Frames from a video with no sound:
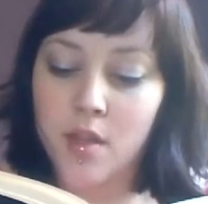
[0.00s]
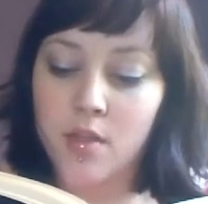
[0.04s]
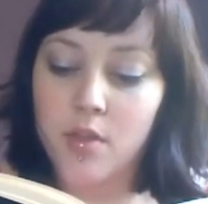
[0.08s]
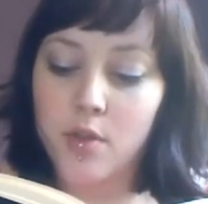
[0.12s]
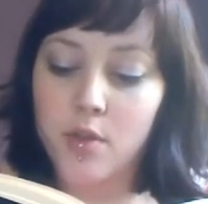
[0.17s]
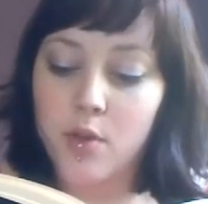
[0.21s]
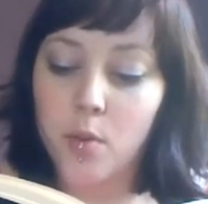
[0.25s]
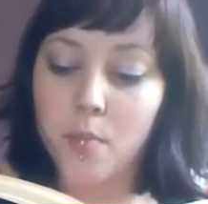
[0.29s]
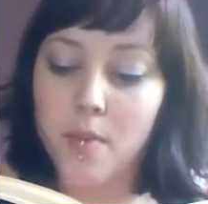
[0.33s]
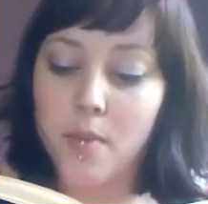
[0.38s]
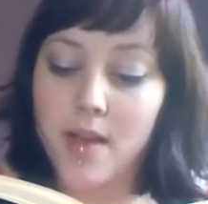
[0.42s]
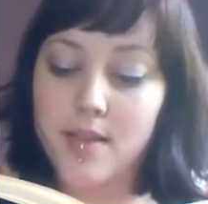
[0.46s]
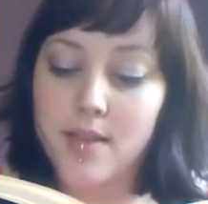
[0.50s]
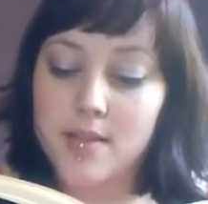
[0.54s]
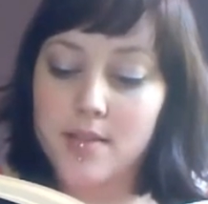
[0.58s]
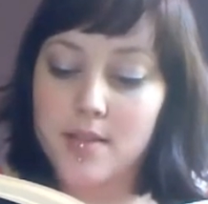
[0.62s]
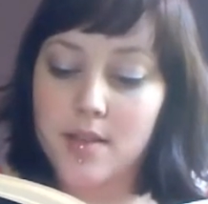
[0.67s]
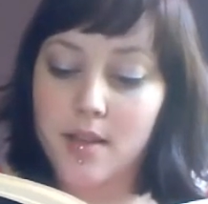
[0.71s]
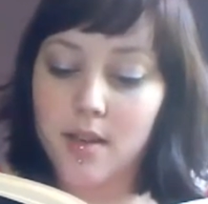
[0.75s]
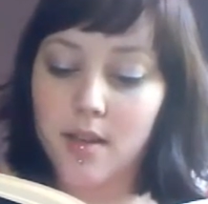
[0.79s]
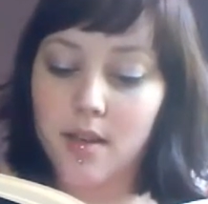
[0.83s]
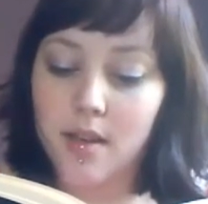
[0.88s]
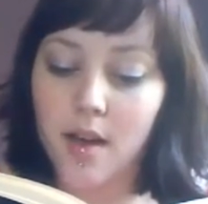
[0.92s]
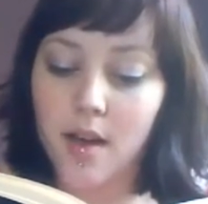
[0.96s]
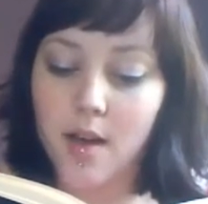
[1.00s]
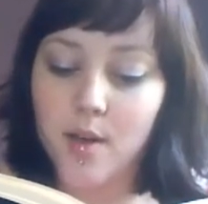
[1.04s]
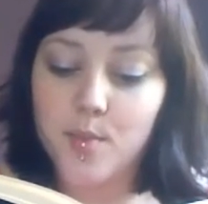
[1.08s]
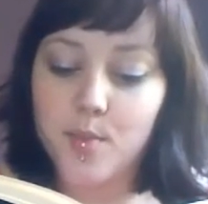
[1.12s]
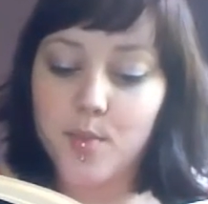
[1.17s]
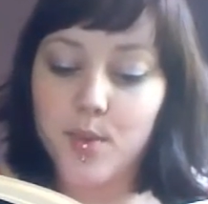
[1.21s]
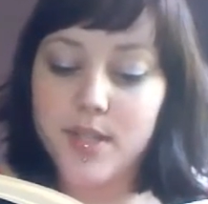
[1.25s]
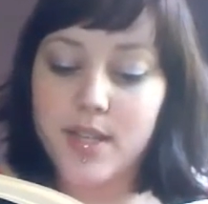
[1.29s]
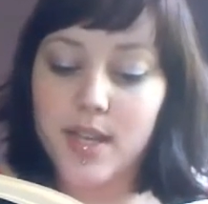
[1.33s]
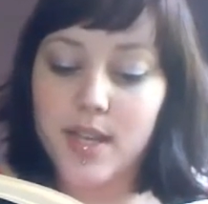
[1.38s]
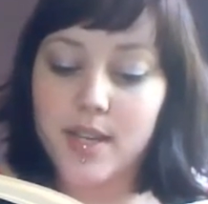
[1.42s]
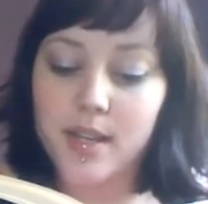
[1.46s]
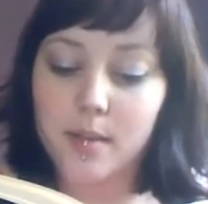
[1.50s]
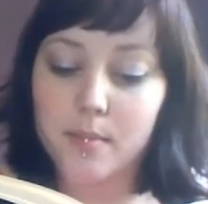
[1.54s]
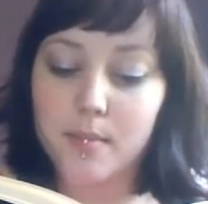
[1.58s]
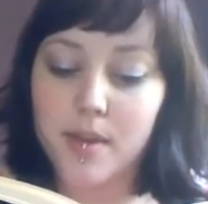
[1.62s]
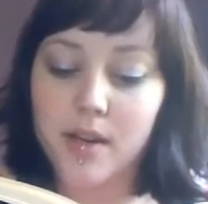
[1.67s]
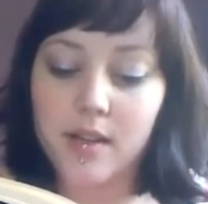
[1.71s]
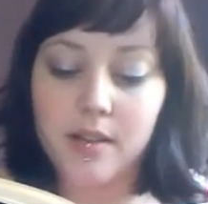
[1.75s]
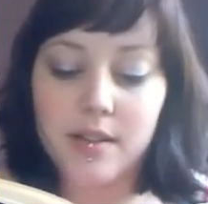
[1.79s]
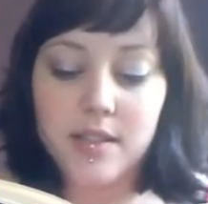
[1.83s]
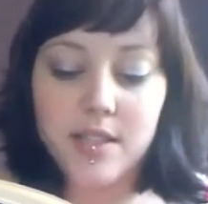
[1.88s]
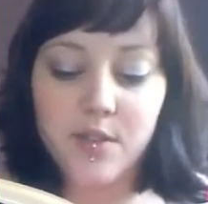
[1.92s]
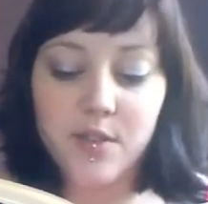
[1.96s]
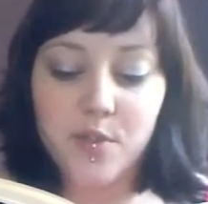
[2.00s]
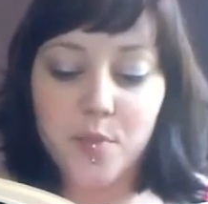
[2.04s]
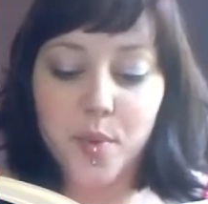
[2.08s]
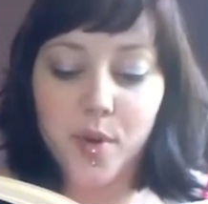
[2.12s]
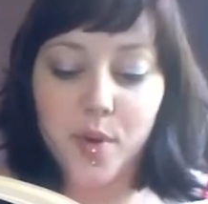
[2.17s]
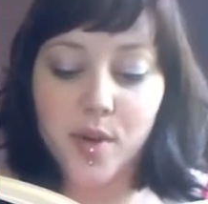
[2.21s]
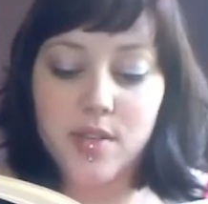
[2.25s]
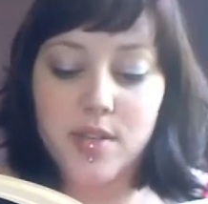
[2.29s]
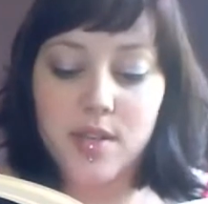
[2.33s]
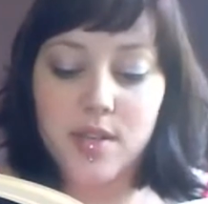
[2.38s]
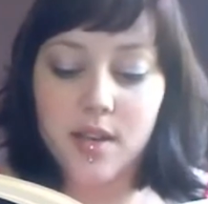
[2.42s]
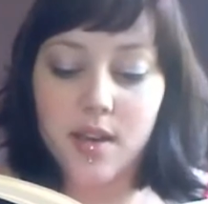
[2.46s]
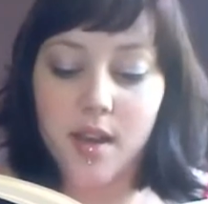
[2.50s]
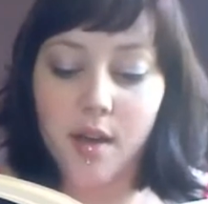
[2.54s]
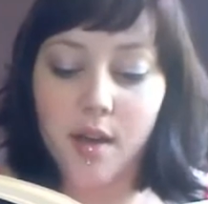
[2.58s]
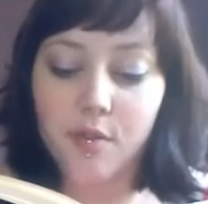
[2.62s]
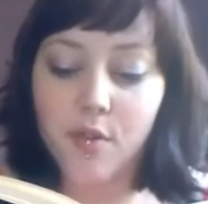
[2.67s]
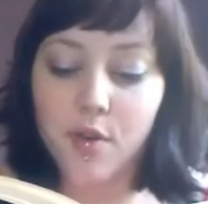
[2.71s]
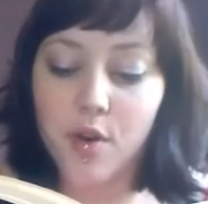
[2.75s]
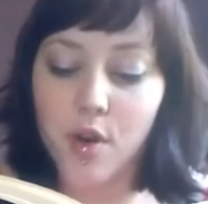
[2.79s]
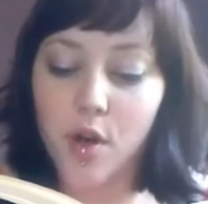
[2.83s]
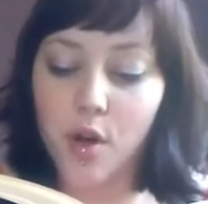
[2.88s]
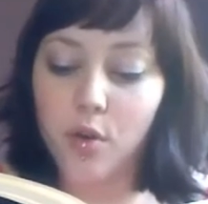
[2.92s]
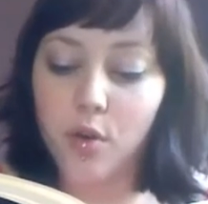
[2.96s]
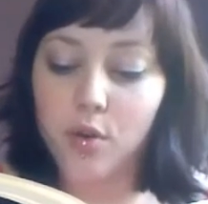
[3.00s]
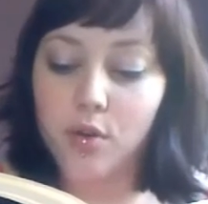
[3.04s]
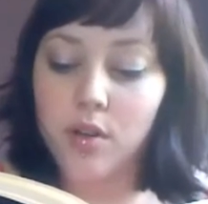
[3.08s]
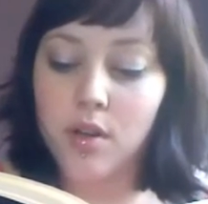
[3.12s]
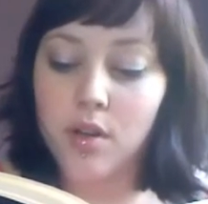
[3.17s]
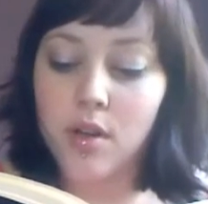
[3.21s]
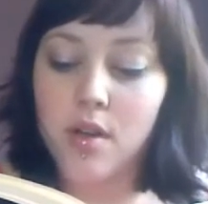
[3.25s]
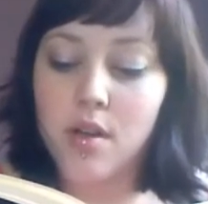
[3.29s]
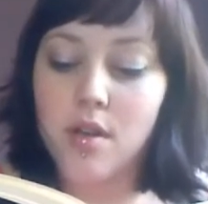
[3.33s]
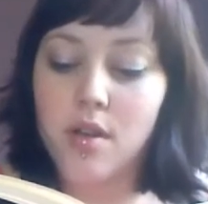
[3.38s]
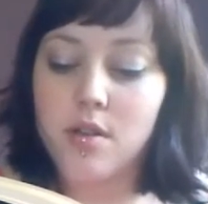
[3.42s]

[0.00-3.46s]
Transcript: The domestic, unpretending merits person never known